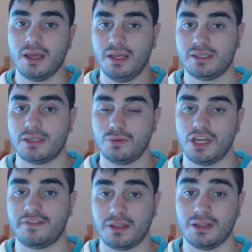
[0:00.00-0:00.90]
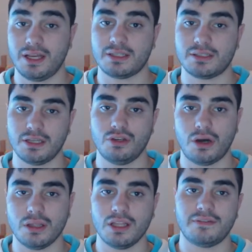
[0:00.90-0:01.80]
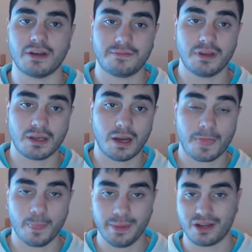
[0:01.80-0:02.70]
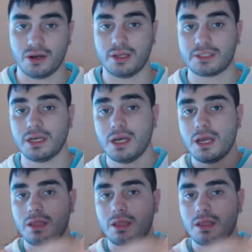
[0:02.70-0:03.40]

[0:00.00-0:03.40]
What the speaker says: he still nevertheless did not lift a finger, because